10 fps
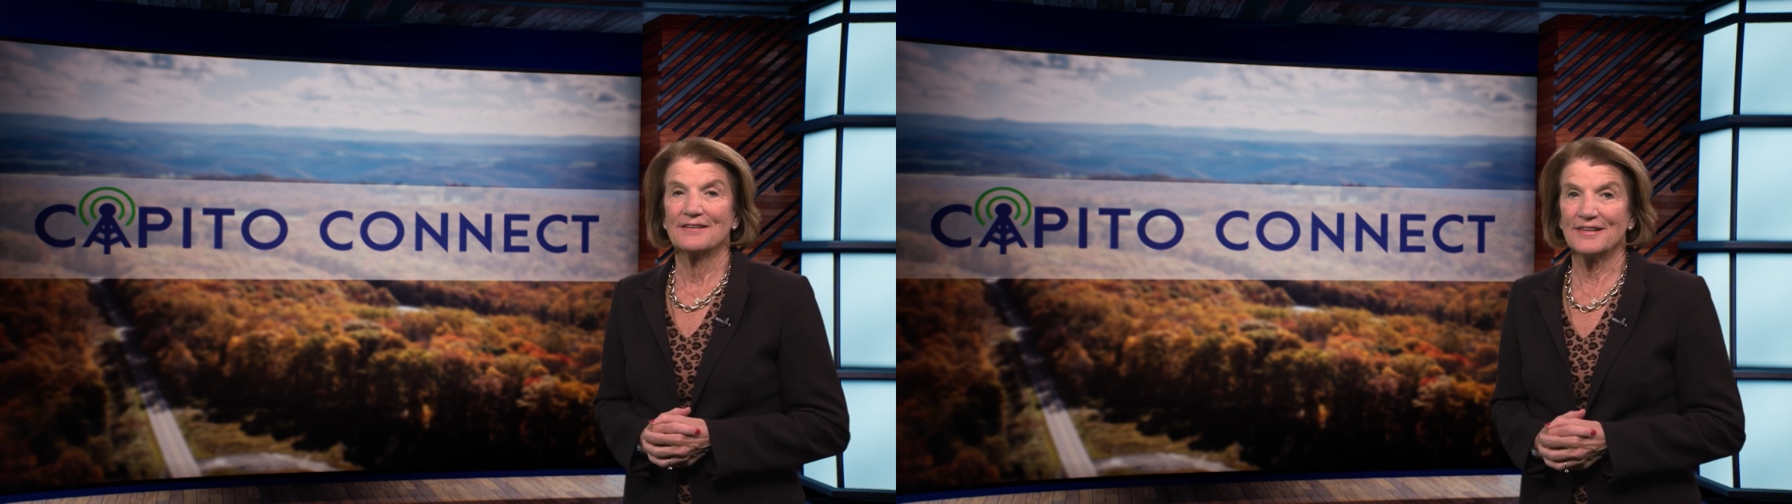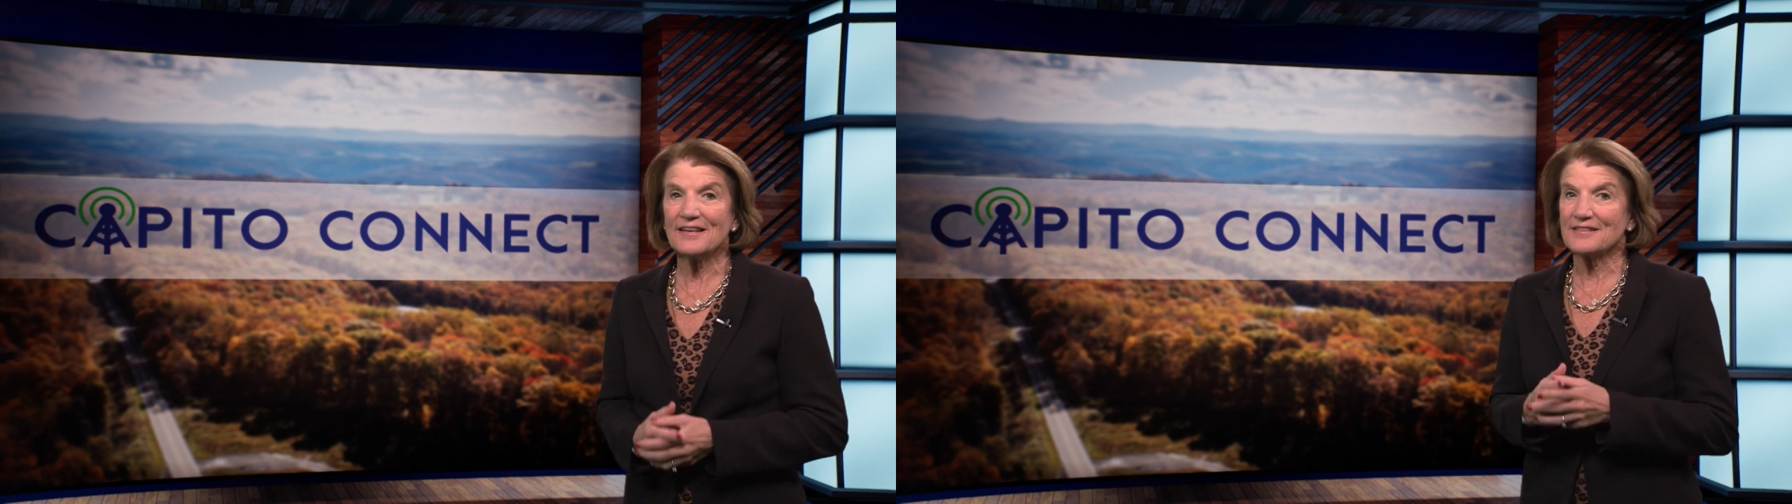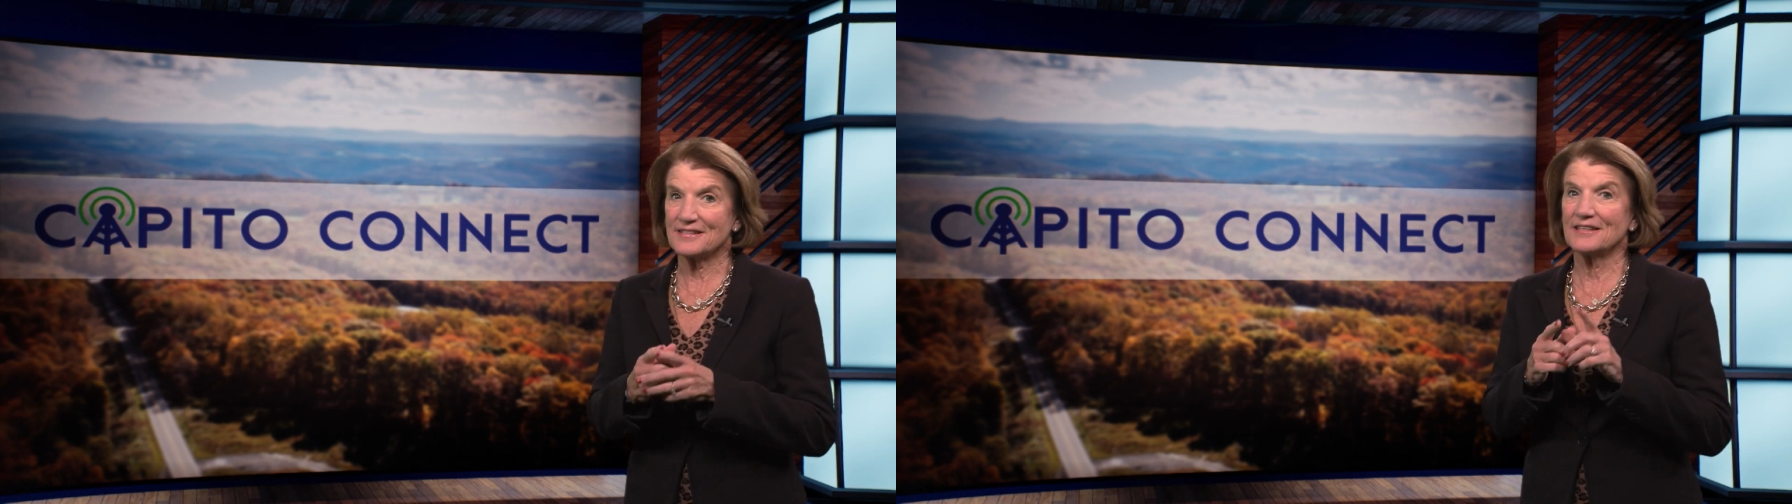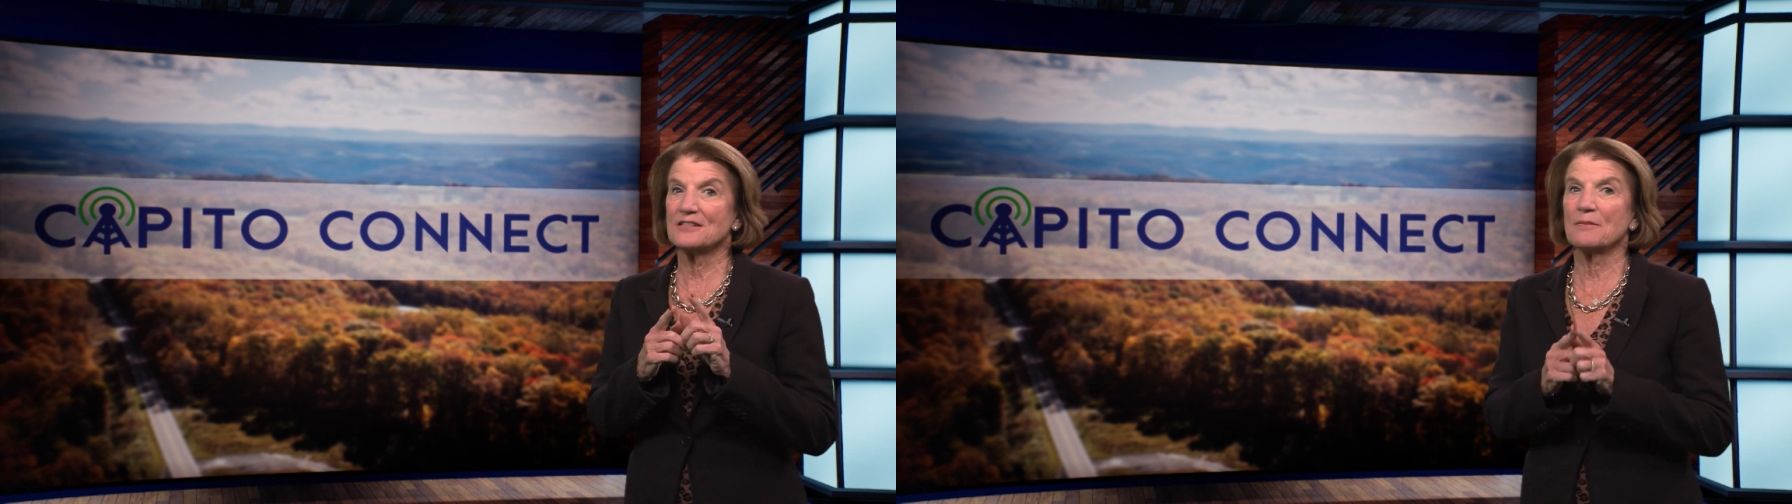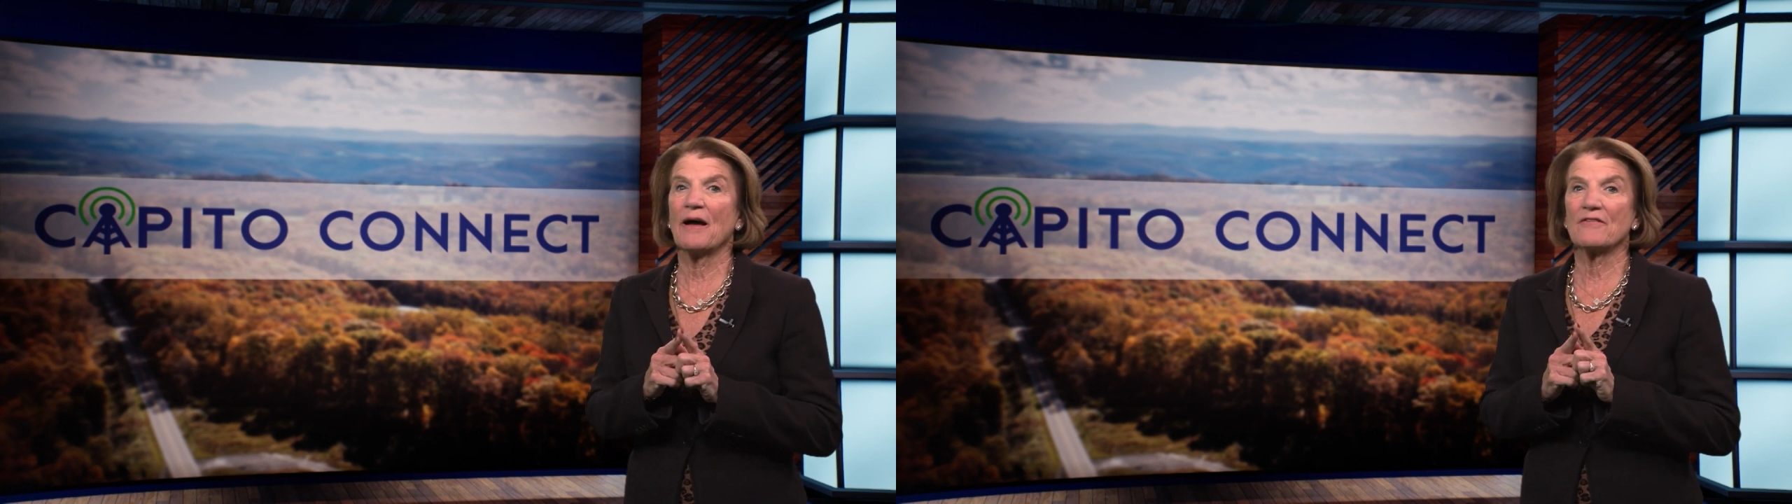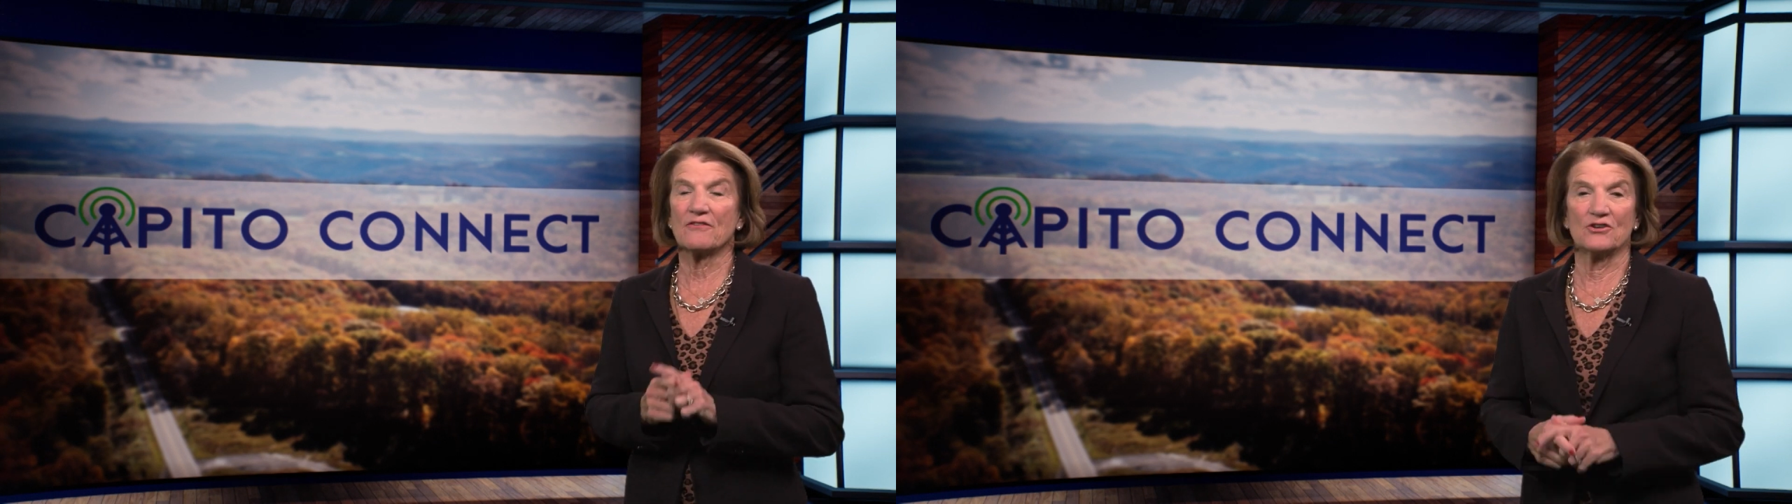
This is about the